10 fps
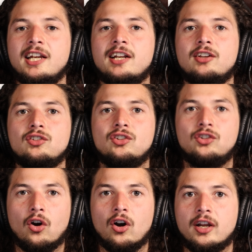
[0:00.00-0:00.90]
It is
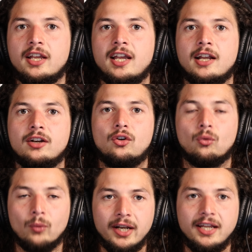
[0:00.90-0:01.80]
dark and
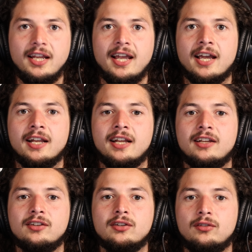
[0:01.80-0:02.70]
gritty, and it
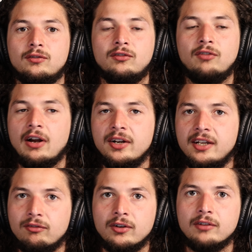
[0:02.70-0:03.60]
is very
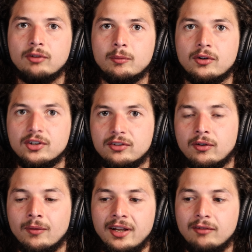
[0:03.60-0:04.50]
different from
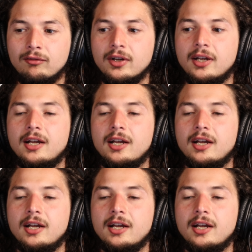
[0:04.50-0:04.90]
Christopher Reeve.